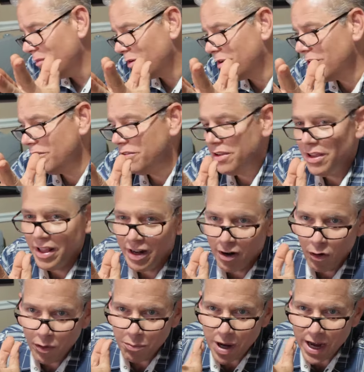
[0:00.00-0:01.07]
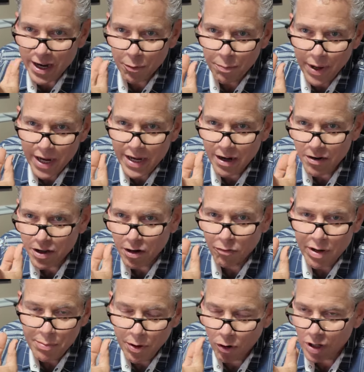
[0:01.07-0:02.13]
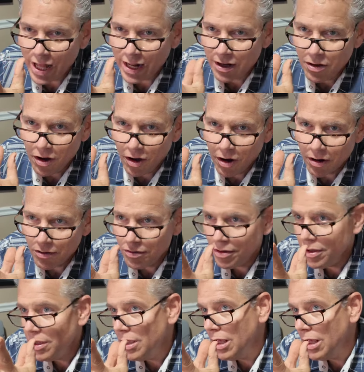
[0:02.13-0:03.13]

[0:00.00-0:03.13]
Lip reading: Because, you know, and buy here, pay here, you're going to repo a lot of cars.